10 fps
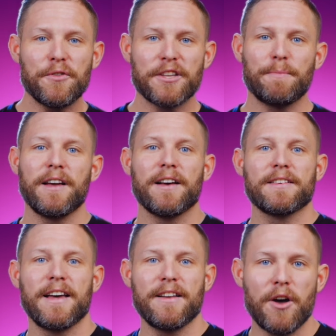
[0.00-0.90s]
this
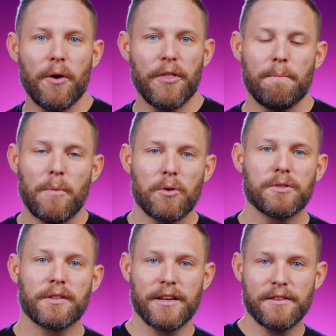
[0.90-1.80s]
because they know that
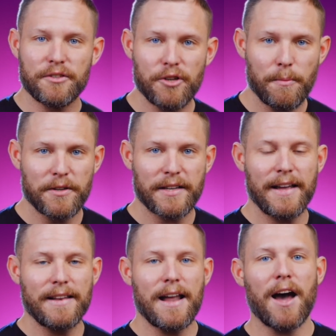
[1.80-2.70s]
most consumers
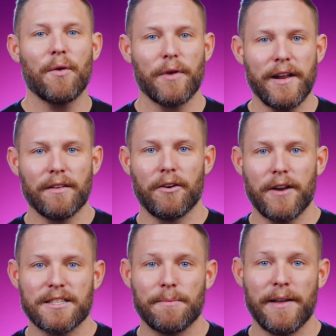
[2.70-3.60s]
cannot read a loan
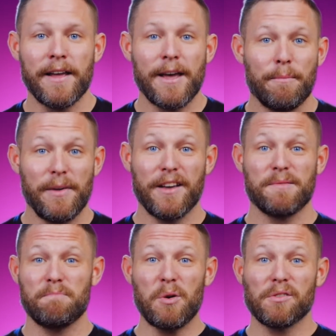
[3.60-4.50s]
estimate,
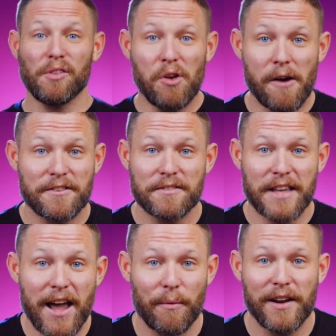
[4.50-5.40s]
because most loan officers
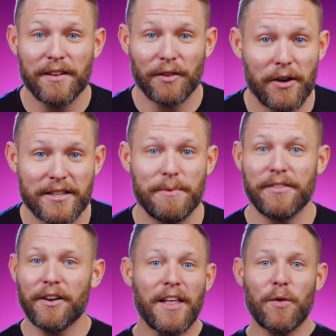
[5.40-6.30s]
can't read a loan
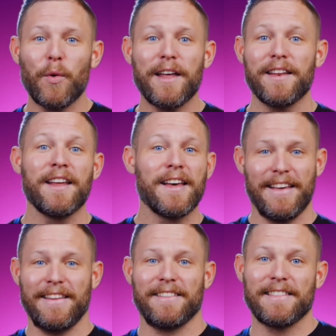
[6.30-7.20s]
estimate. They're like written
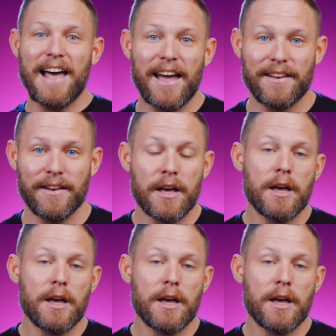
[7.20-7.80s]
in Latin.